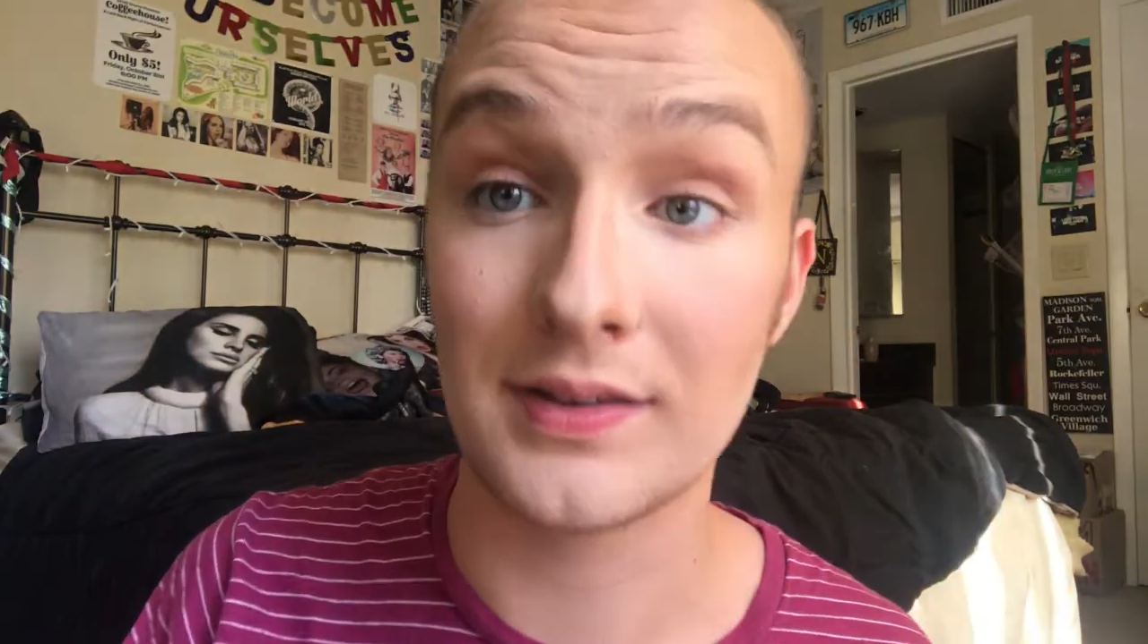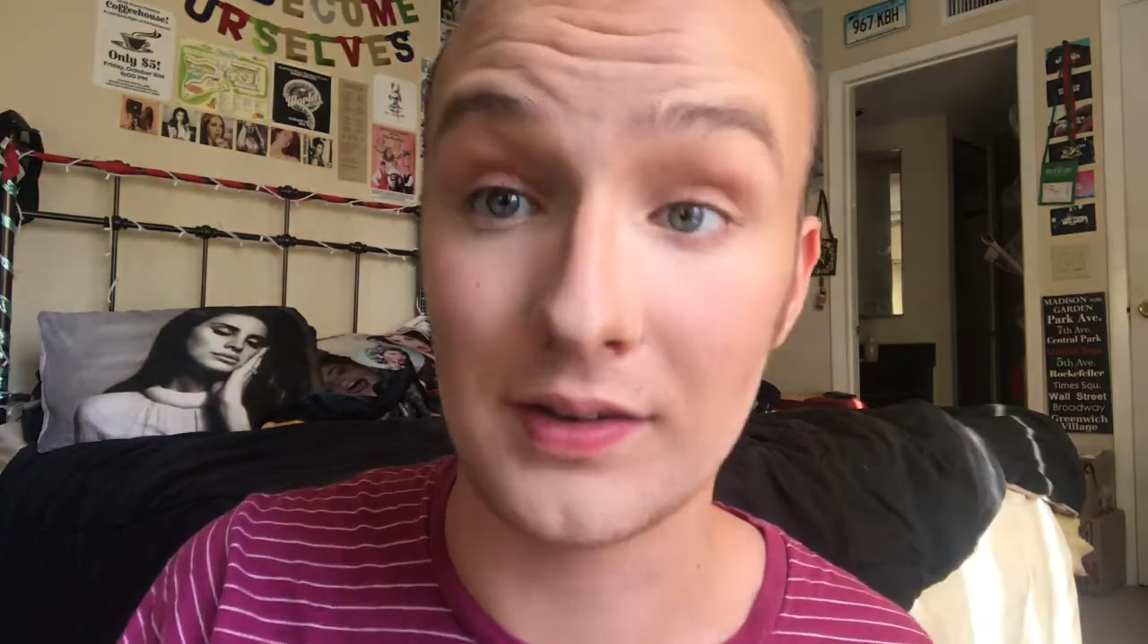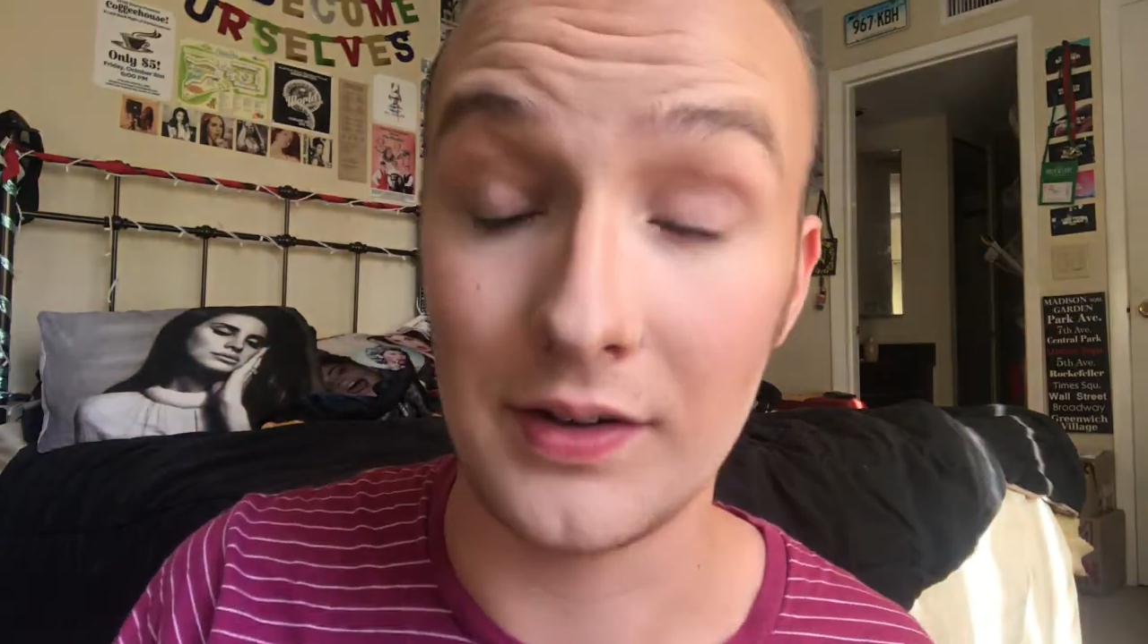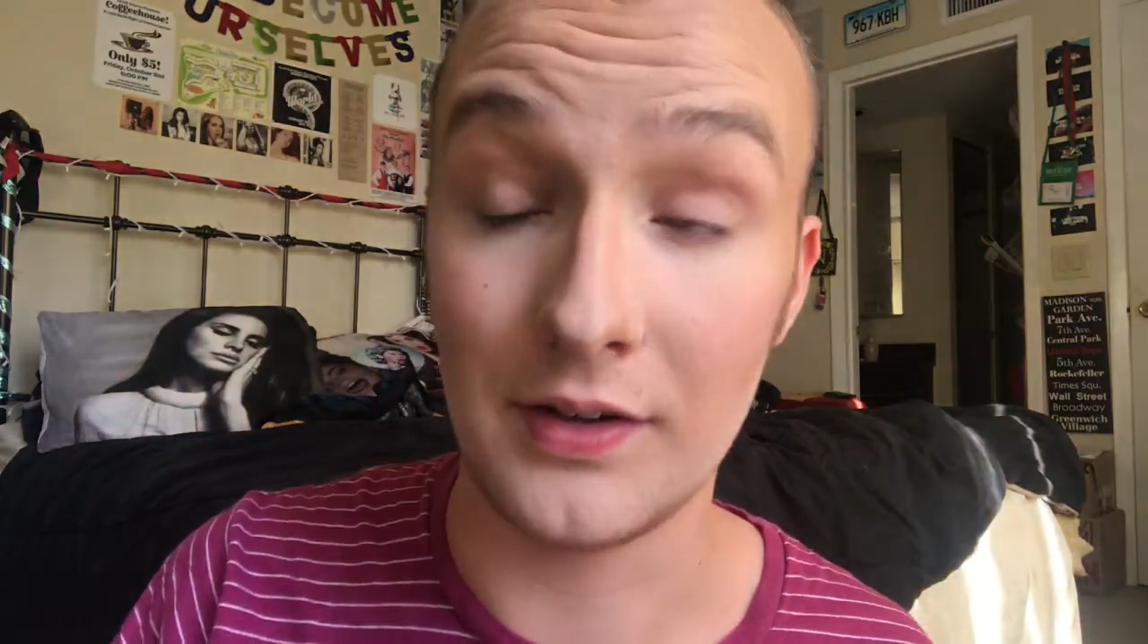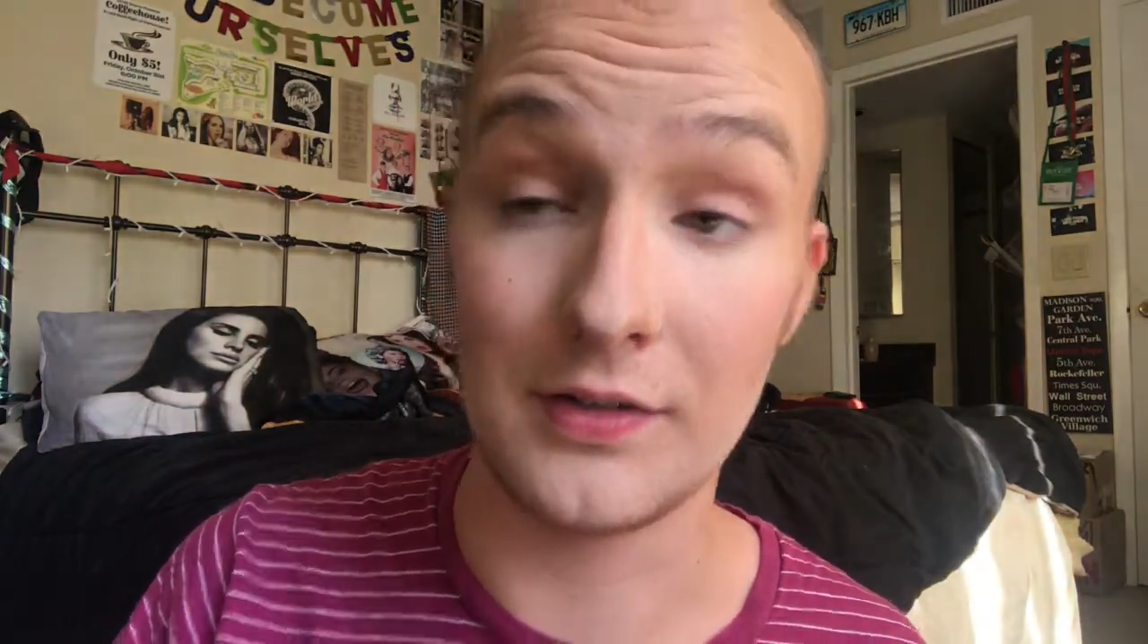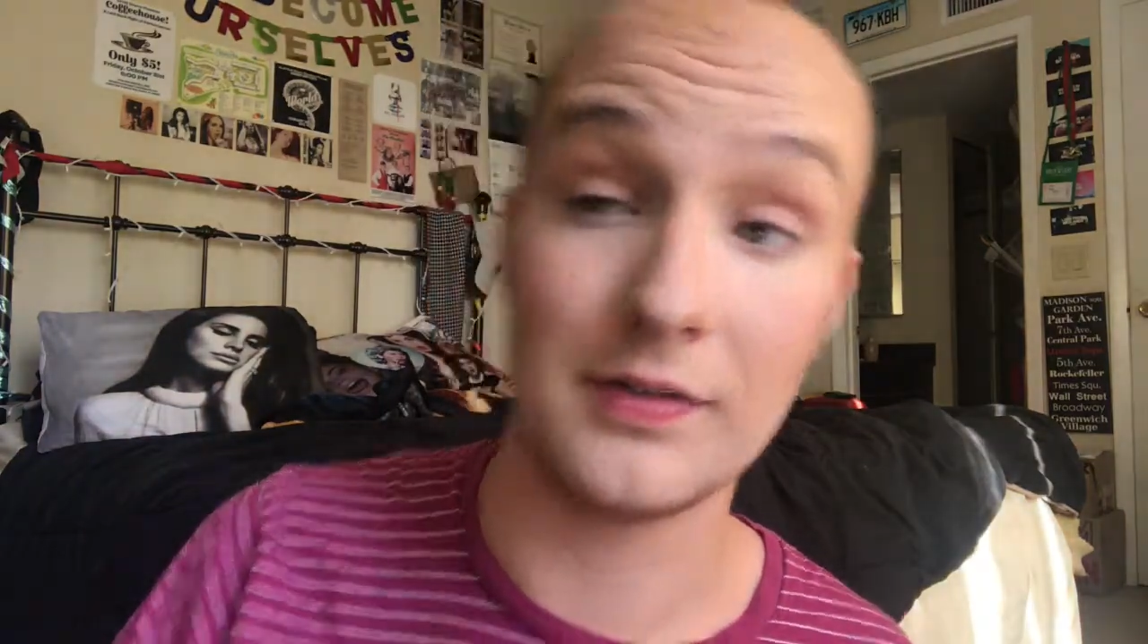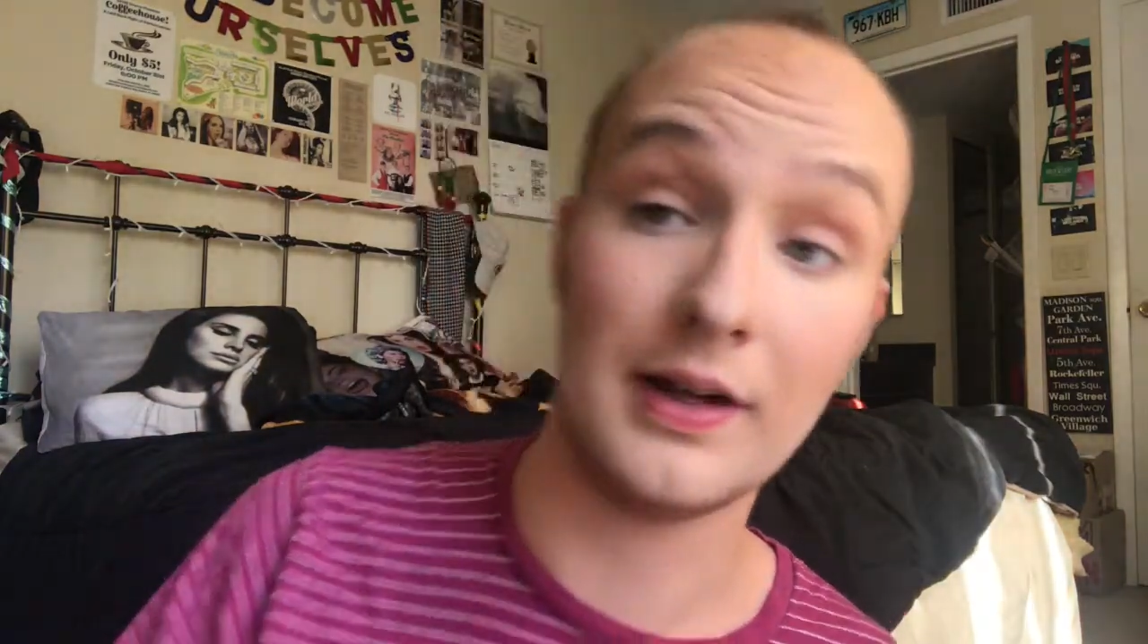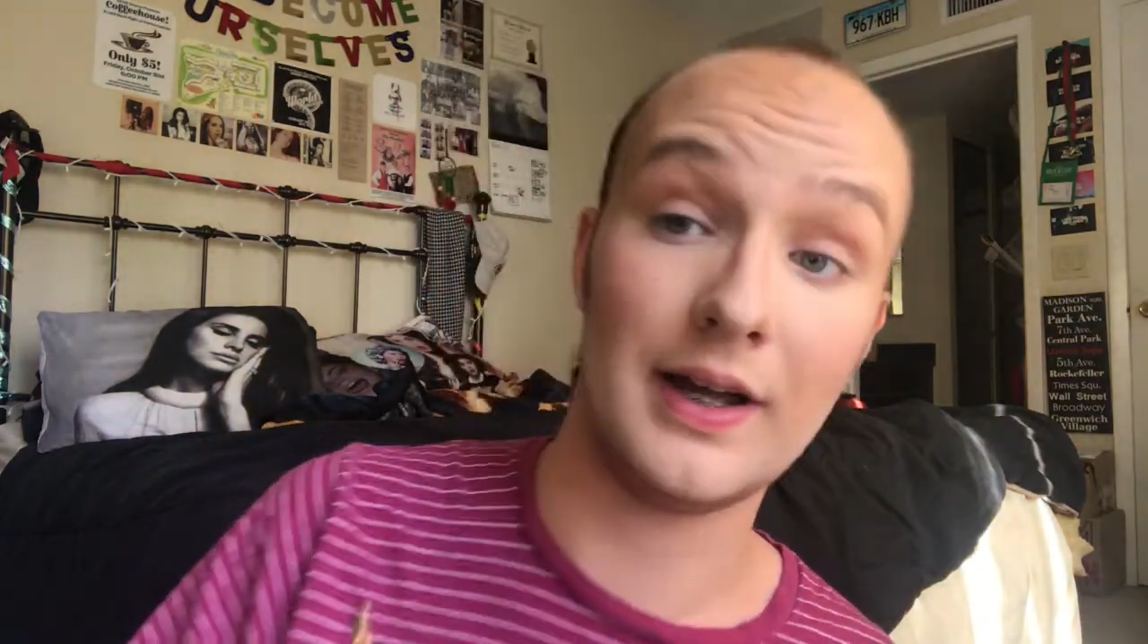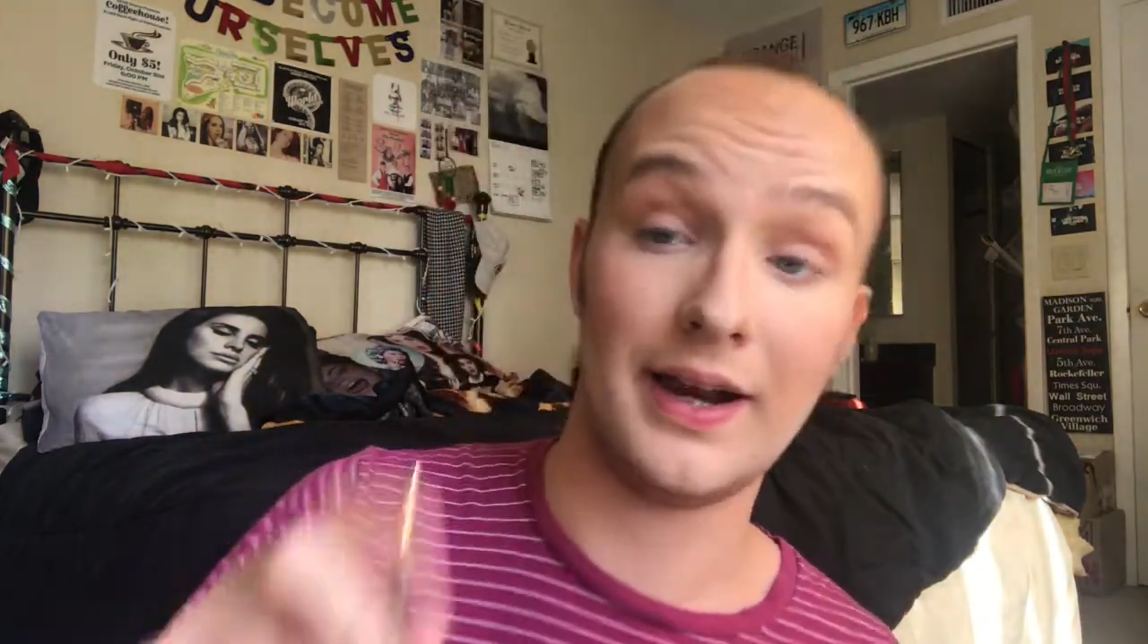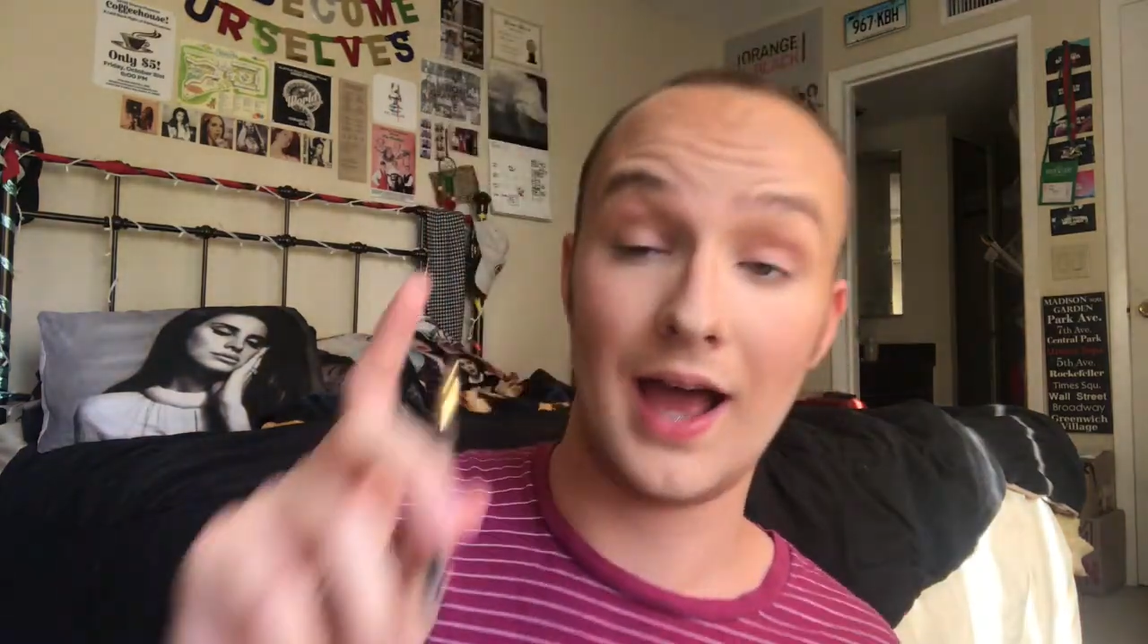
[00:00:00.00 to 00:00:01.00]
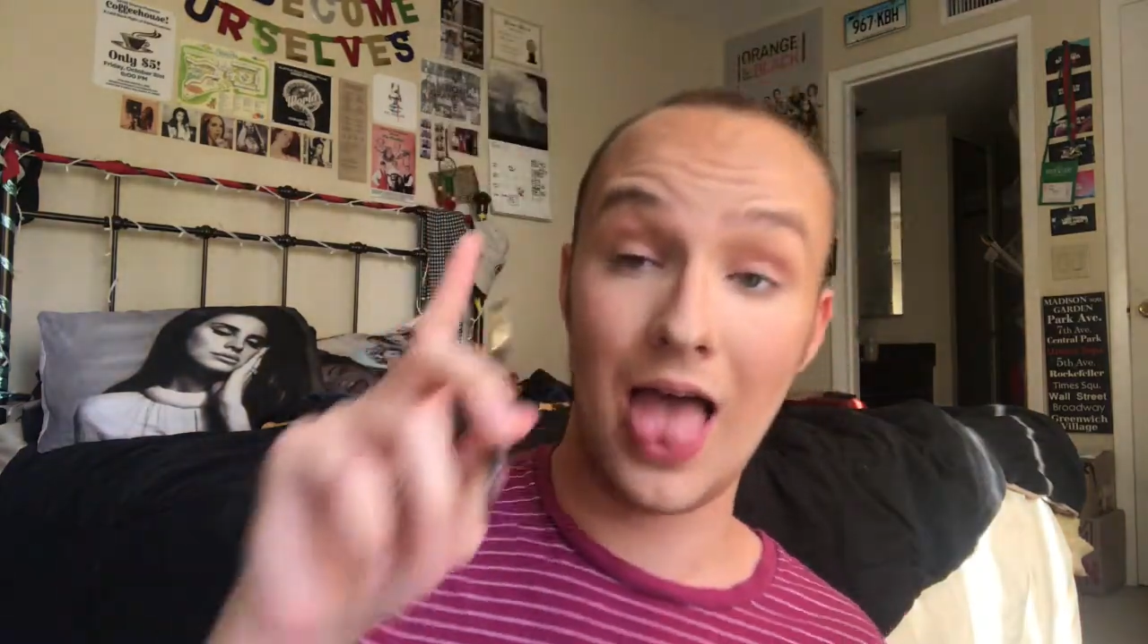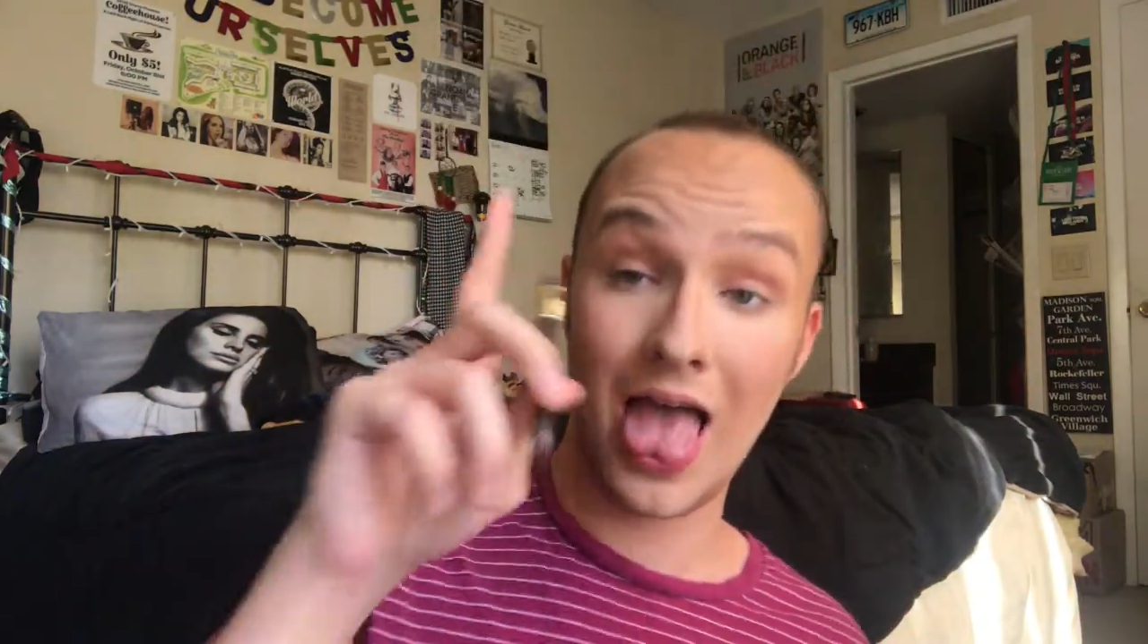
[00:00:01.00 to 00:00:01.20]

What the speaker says: a little fun.